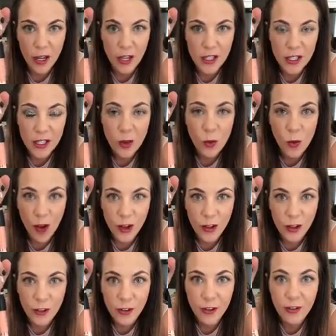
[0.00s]
into the water
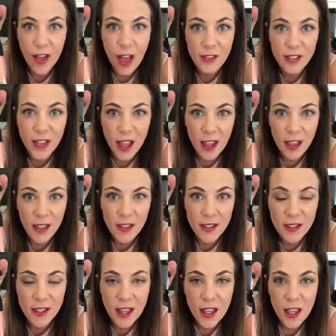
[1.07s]
for 5 seconds,